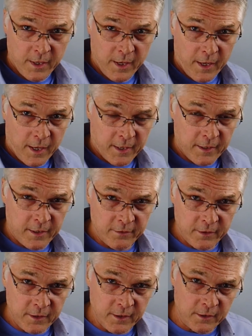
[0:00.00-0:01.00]
And in
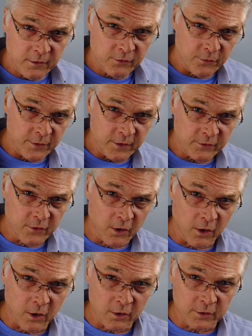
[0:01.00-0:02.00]
the industry, it's
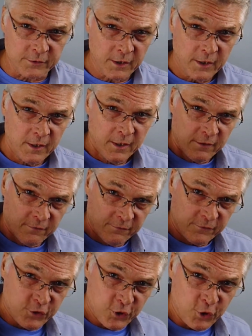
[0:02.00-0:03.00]
called
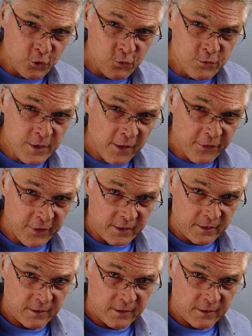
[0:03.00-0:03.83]
to nothing.